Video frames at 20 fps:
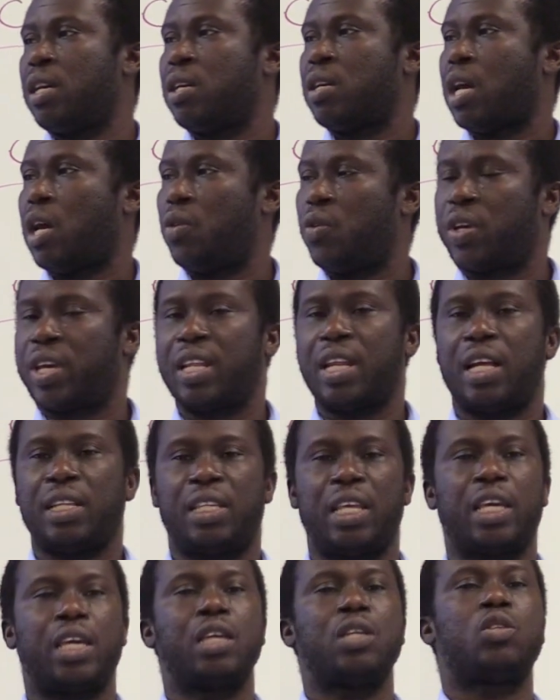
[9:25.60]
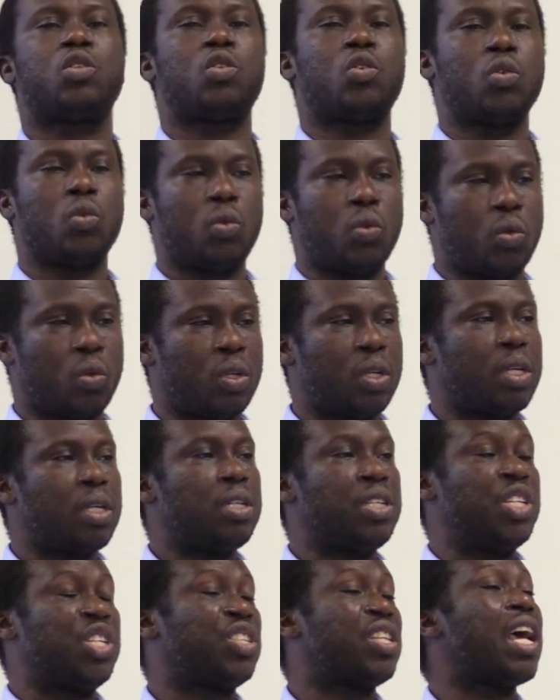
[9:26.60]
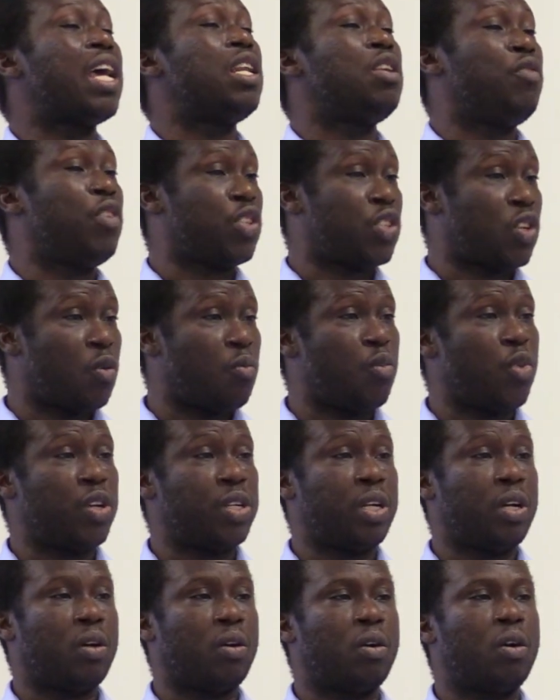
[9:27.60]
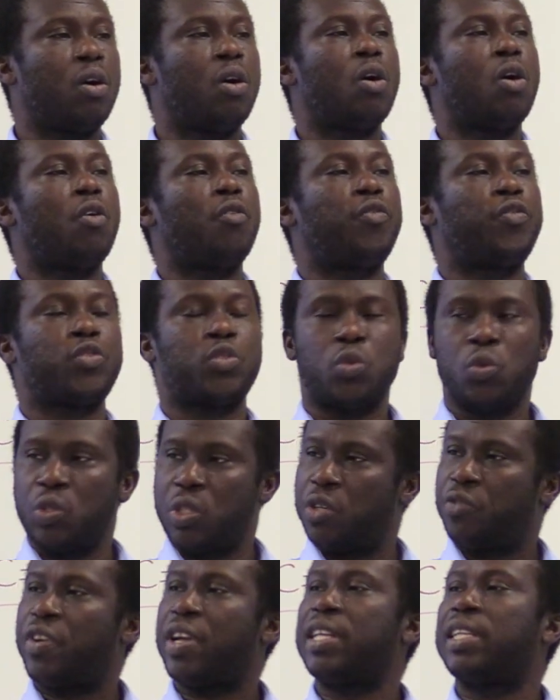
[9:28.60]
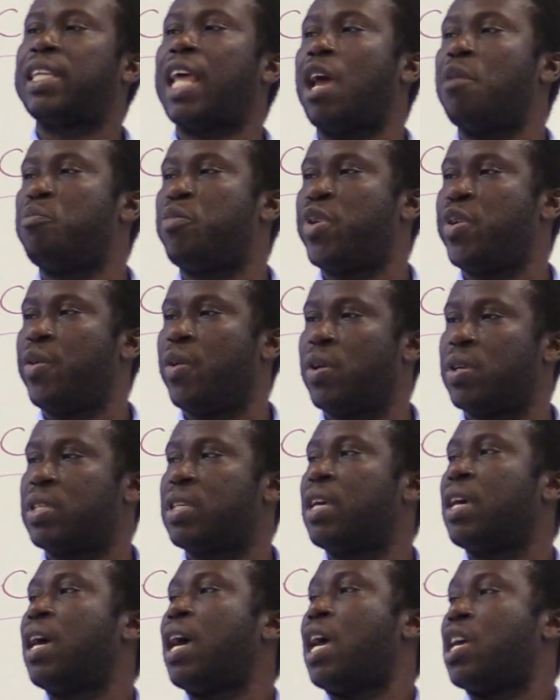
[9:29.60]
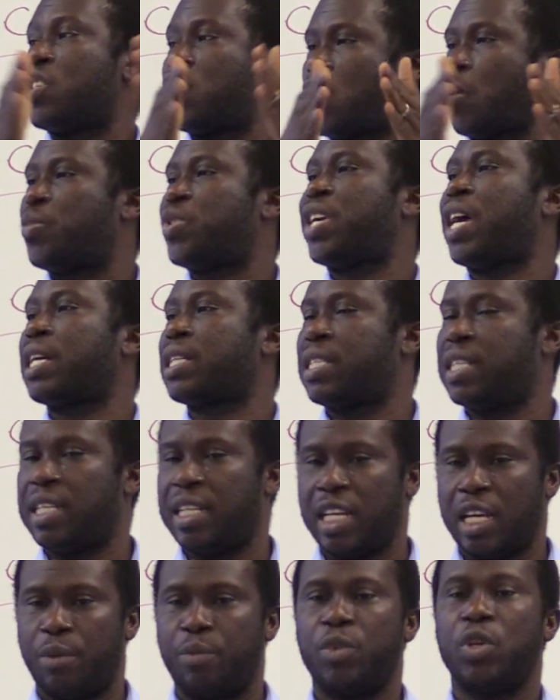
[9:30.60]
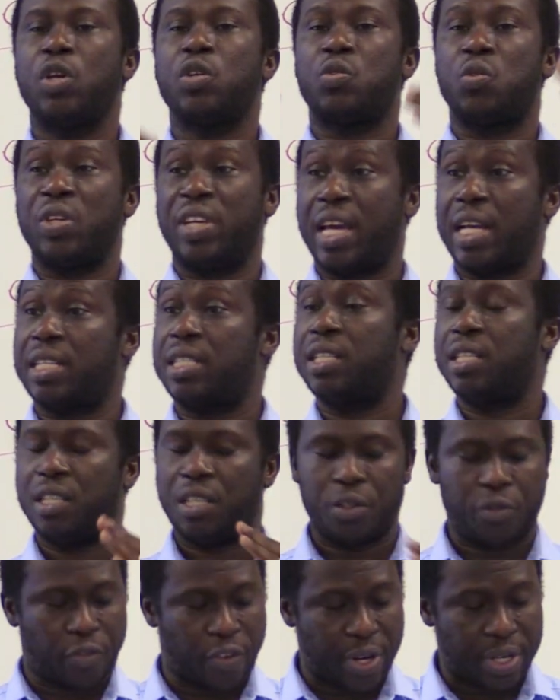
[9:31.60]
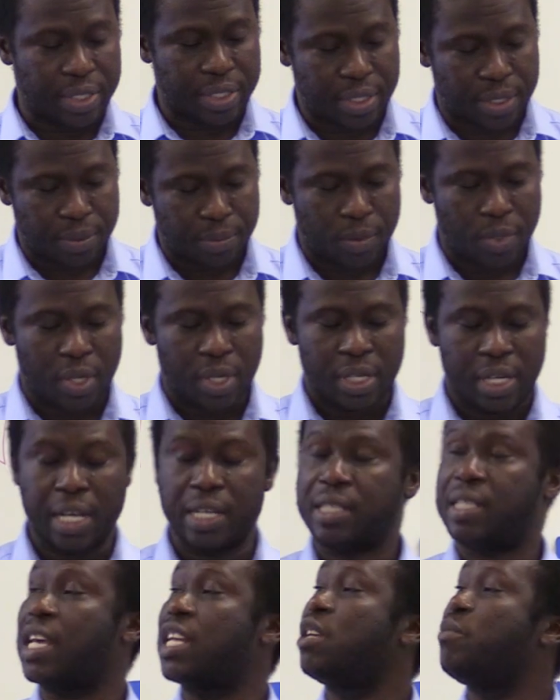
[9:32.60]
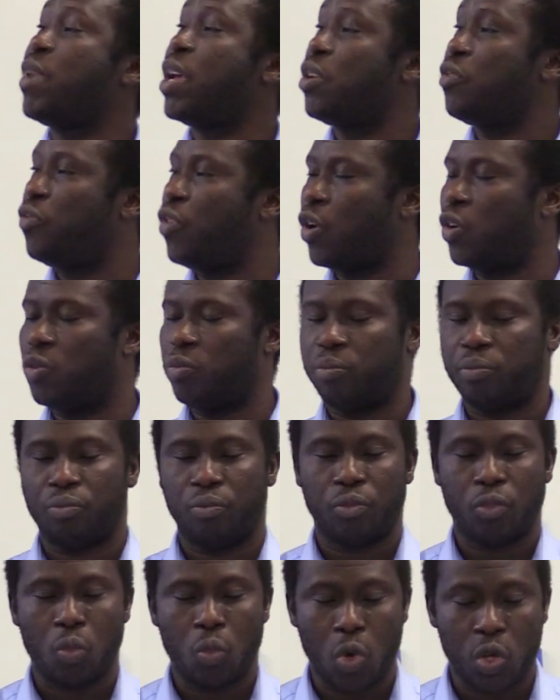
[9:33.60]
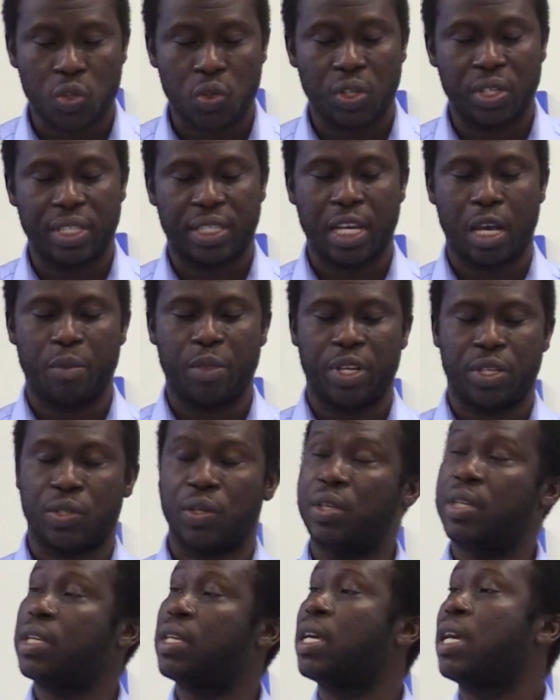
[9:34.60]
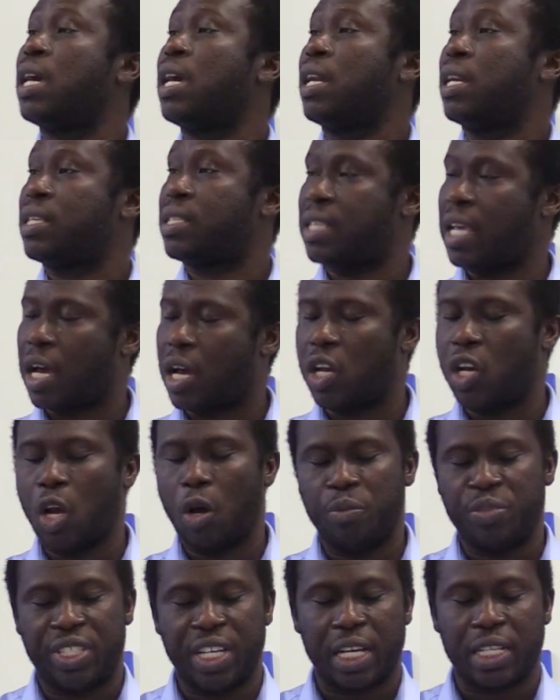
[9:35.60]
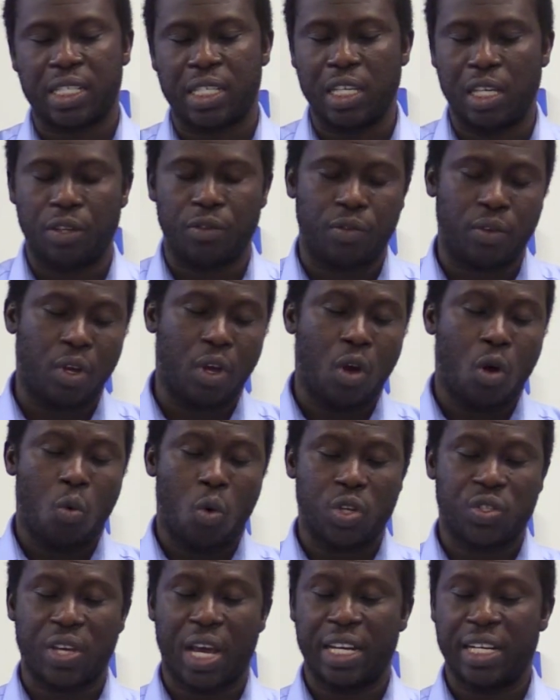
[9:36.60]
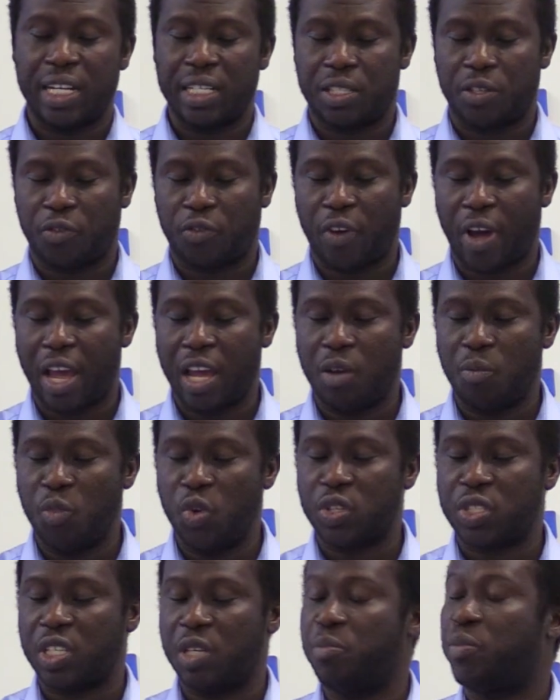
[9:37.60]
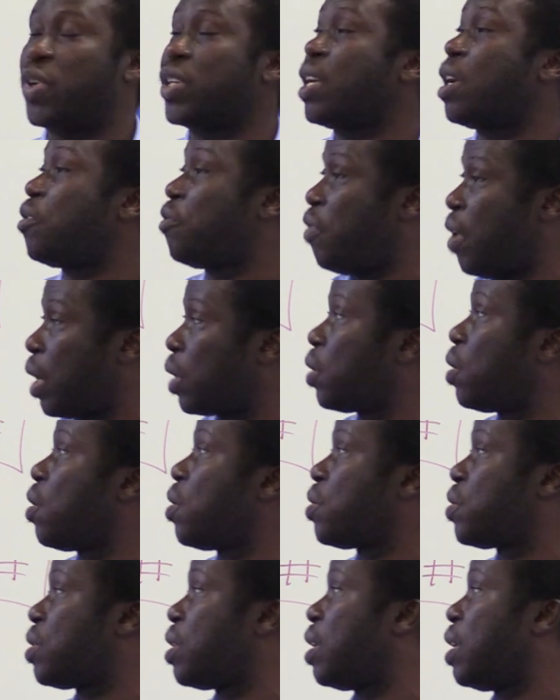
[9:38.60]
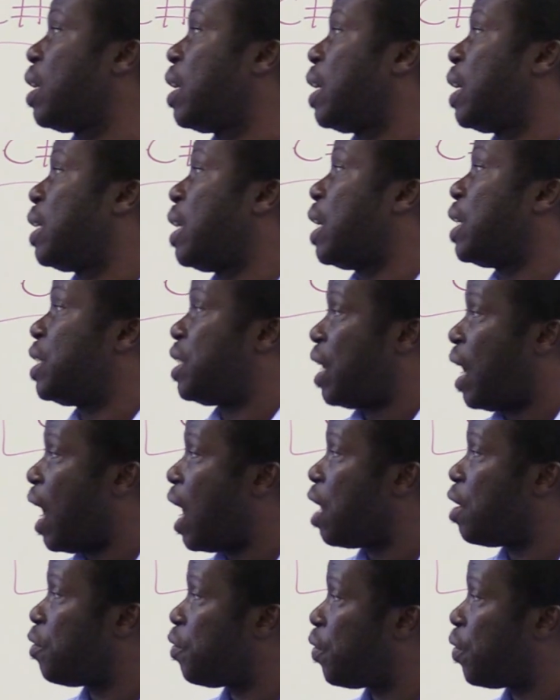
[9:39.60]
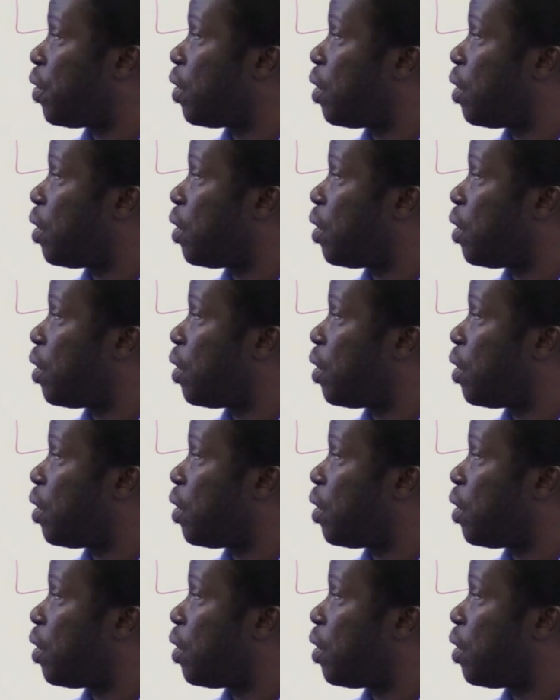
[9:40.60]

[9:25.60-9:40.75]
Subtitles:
you are looking at taking two digital elevation model of two different time periods and subtracting them to get the difference. Then sediment volume was also determined. So the second objective was to identify most important factors that drive